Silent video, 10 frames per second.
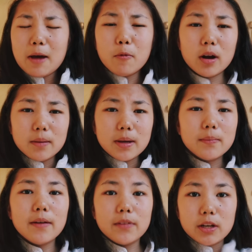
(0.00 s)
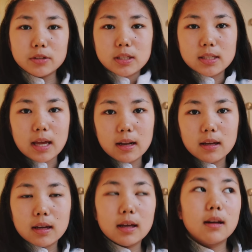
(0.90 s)
I want to make my videos
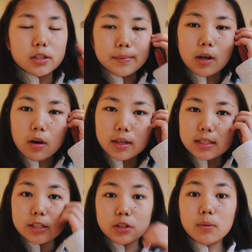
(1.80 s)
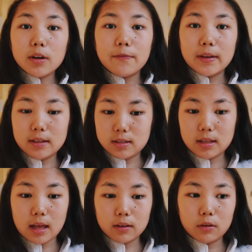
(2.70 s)
aesthetic, and to be honest, I do want to fit into
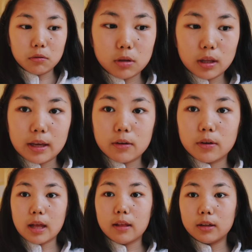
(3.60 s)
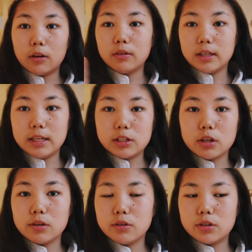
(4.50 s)
that little clique or that little niche
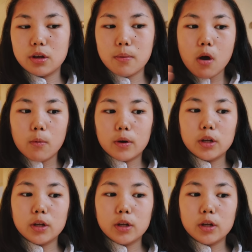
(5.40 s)
on YouTube where